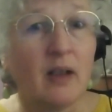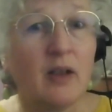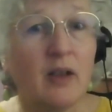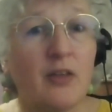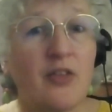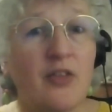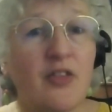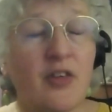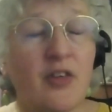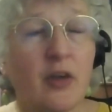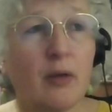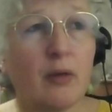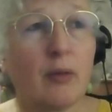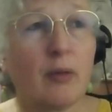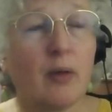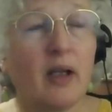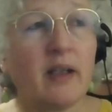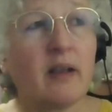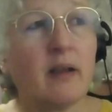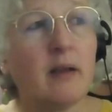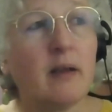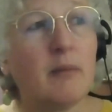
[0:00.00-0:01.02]
So
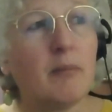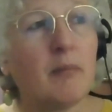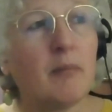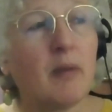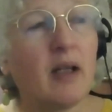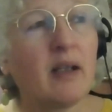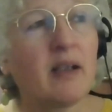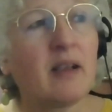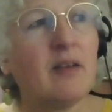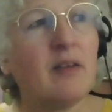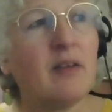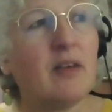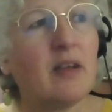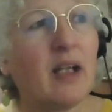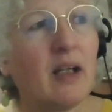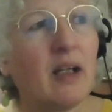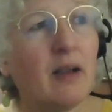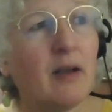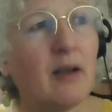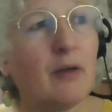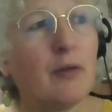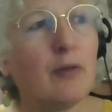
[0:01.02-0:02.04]
I can
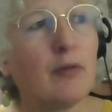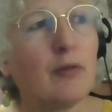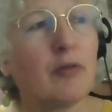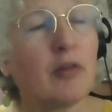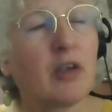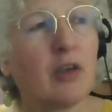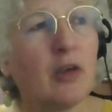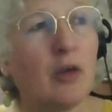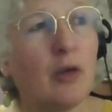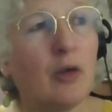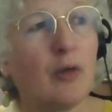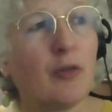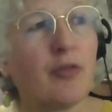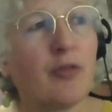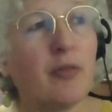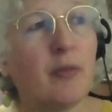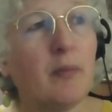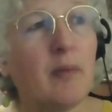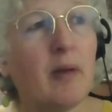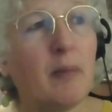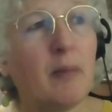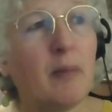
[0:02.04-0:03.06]
now recall
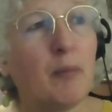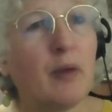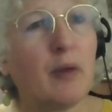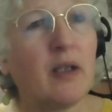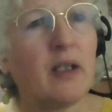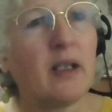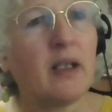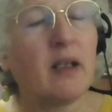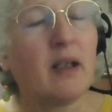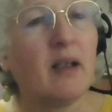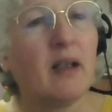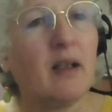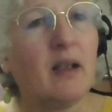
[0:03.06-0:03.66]
from memory